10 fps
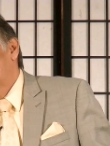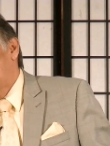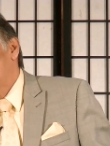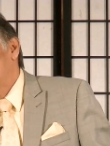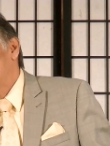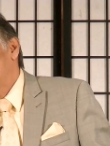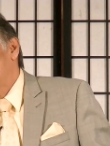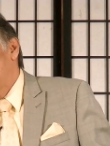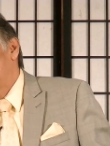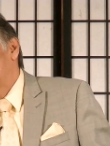I mean, you
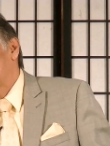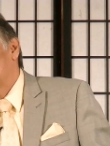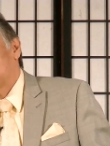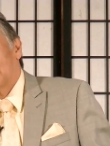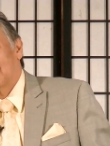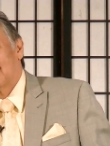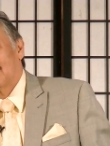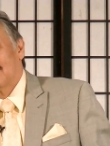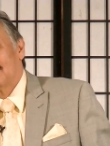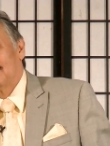may get,
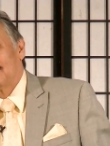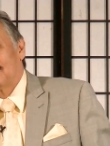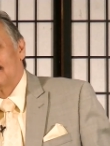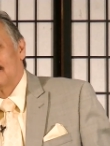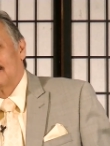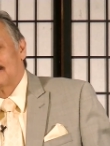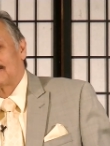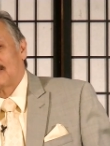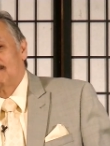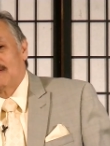the
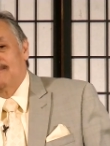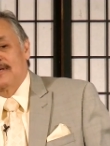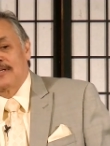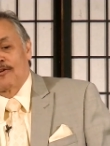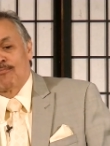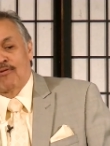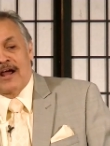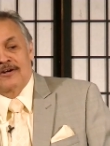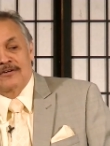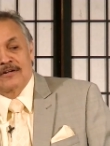sun may be a little
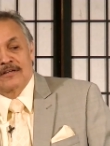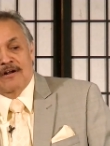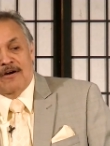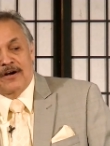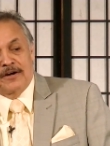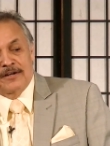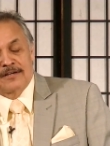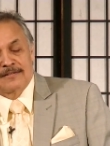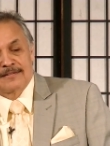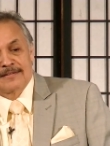brighter in our
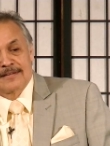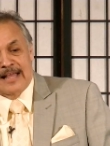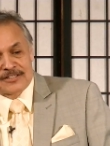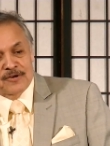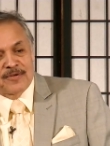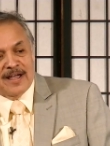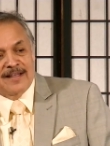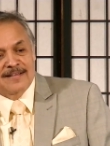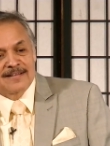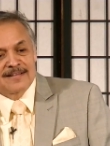area. That's
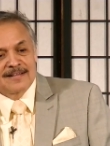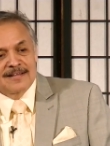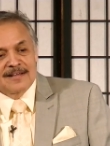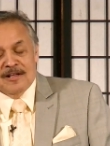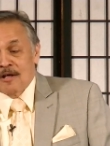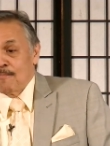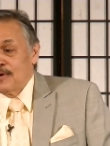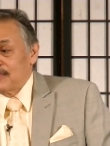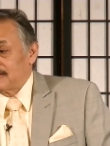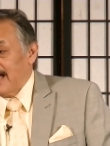okay.
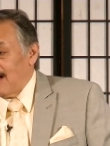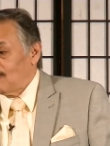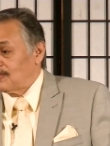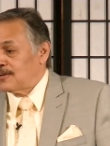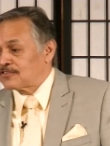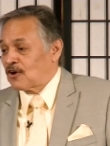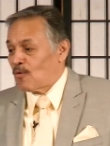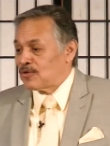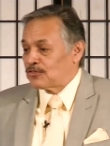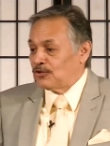But the towns that it's
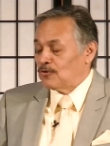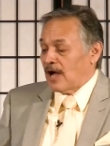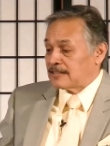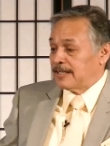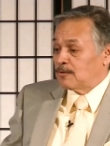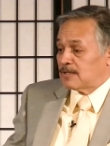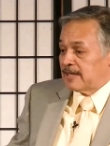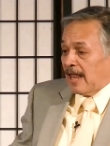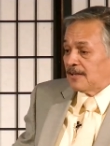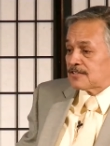going through, I'll tell you what,
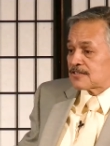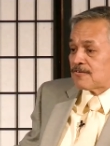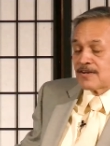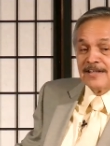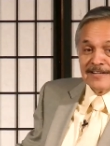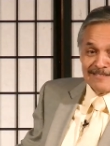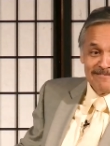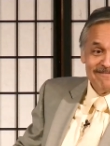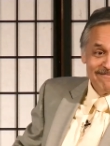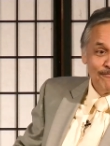Dallas is going to get it
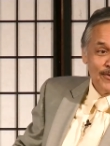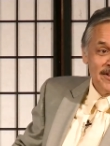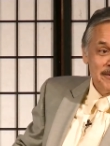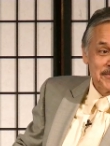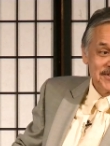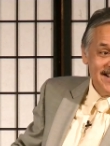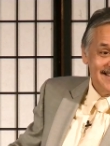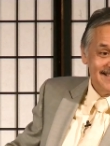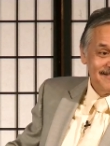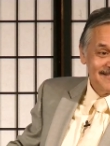
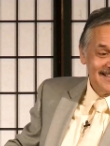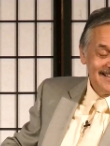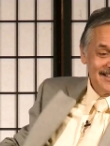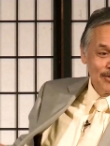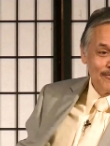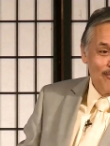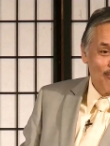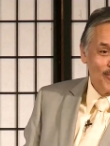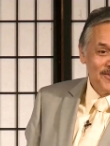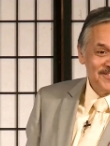100%. Little
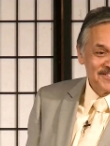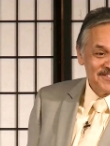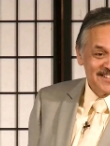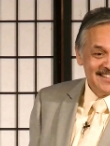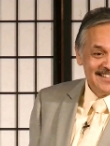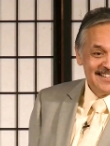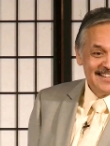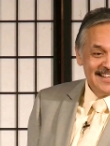Fort Worth is going to get it.